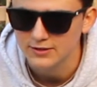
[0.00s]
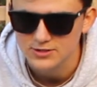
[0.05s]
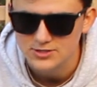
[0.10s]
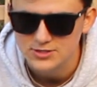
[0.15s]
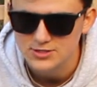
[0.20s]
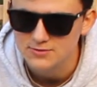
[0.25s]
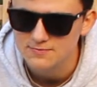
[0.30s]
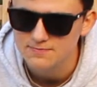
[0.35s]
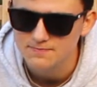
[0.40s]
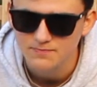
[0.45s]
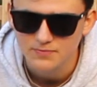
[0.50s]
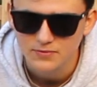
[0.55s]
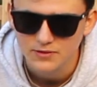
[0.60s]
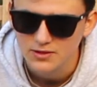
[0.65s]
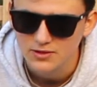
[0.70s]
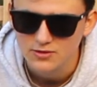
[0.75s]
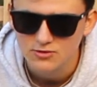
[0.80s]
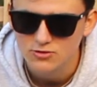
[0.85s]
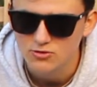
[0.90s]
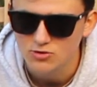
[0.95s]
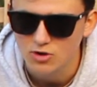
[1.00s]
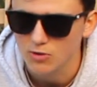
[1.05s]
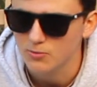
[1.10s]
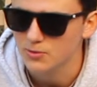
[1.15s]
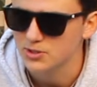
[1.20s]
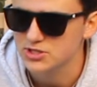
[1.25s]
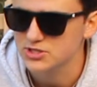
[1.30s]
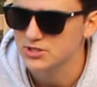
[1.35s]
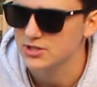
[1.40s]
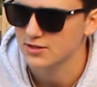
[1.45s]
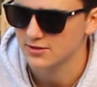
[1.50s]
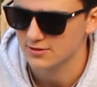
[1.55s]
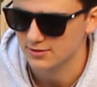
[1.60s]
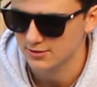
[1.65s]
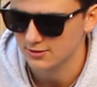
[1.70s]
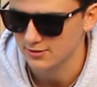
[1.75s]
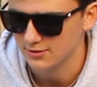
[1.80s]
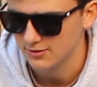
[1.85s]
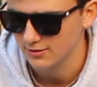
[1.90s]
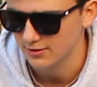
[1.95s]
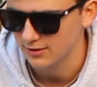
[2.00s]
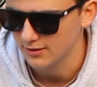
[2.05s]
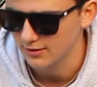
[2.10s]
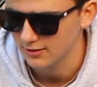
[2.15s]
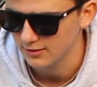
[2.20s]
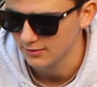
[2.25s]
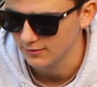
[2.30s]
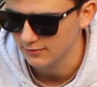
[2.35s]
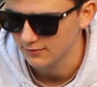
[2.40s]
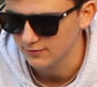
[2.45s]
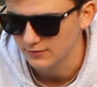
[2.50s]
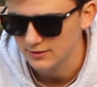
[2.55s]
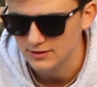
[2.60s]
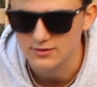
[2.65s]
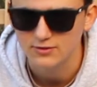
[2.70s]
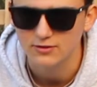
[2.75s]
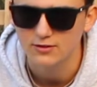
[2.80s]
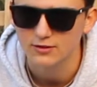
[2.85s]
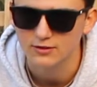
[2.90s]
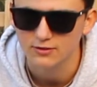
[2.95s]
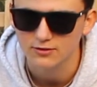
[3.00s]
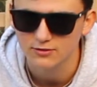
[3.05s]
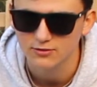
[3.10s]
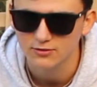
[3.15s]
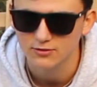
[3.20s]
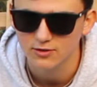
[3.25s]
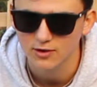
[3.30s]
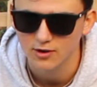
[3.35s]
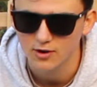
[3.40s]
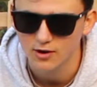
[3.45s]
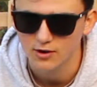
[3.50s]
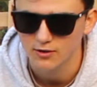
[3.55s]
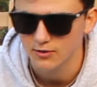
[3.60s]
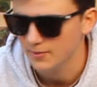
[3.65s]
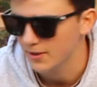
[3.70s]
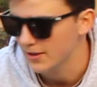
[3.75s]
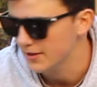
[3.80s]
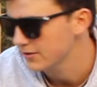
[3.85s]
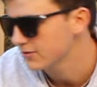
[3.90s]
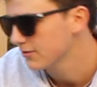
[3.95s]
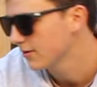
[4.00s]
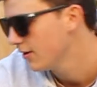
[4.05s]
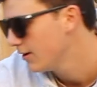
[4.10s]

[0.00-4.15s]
just so much distance, and these things are the best.